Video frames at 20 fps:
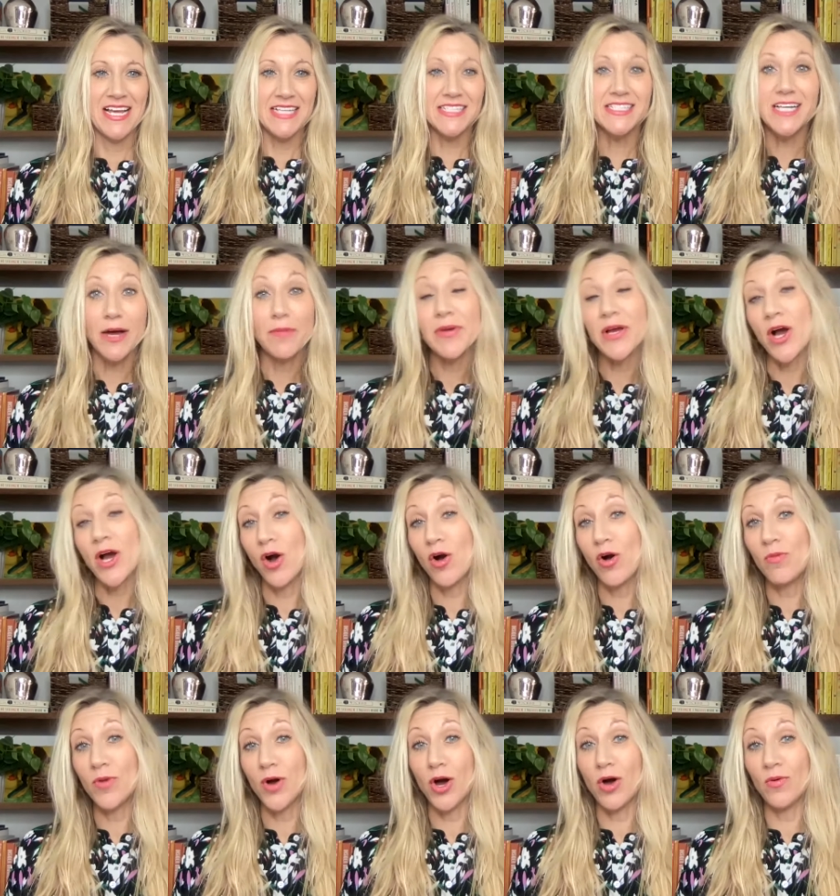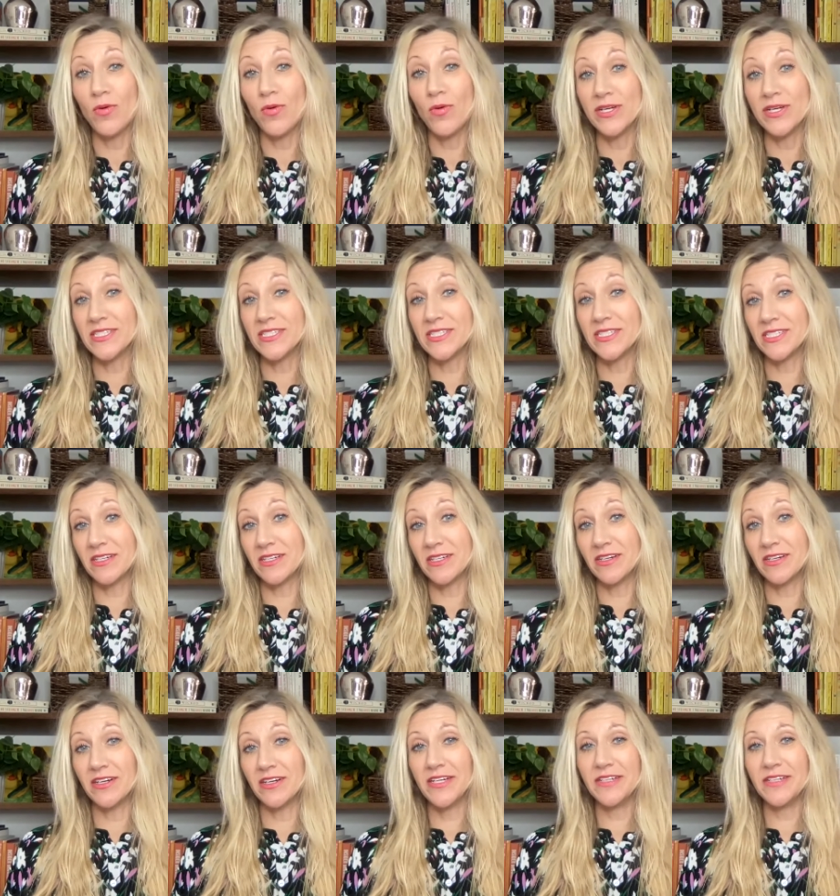Is coming home always good?
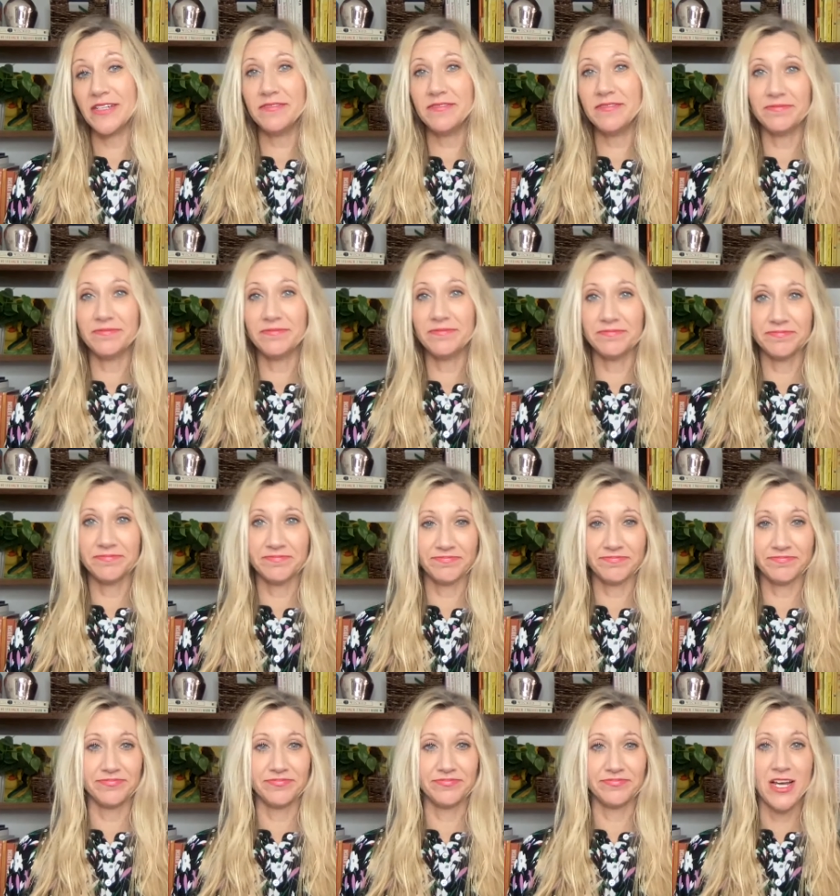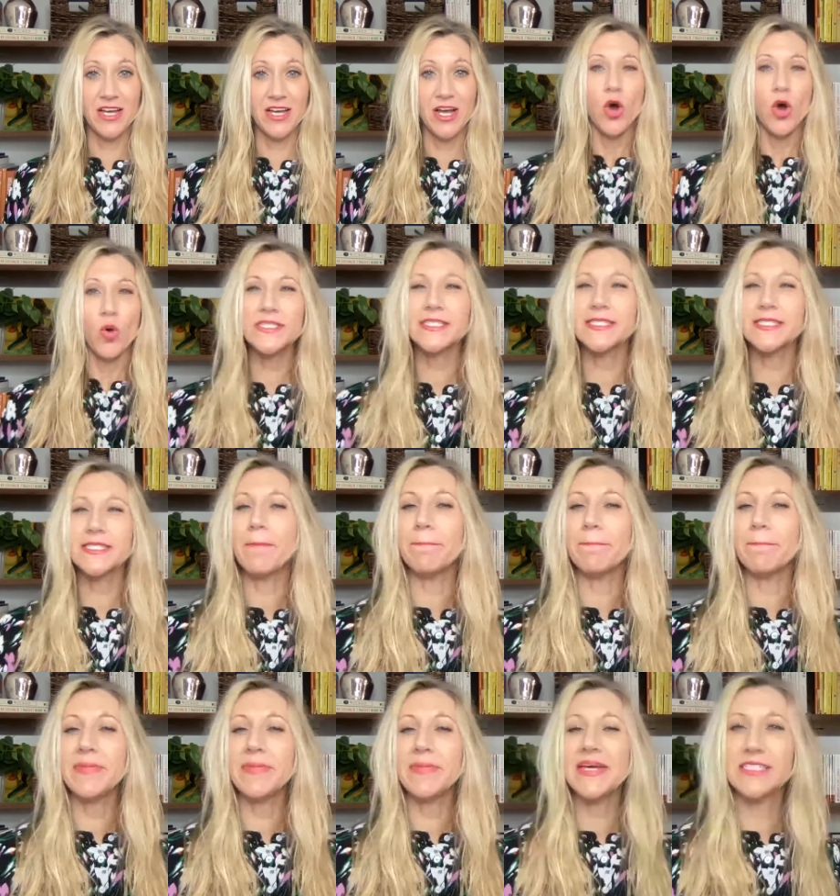What does it
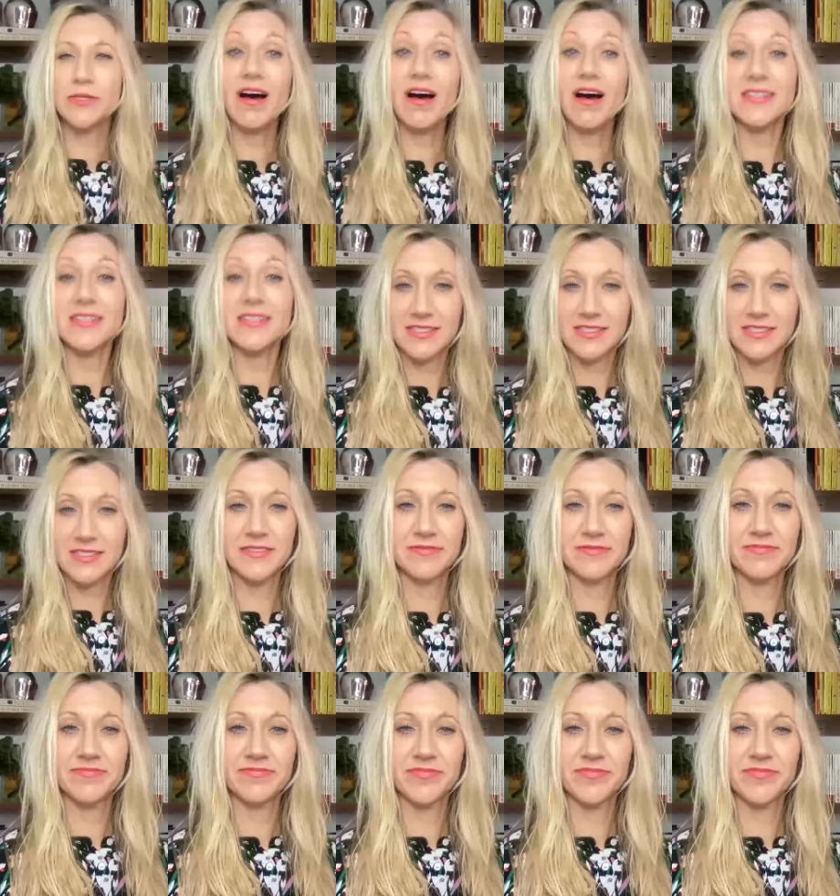mean to be lost?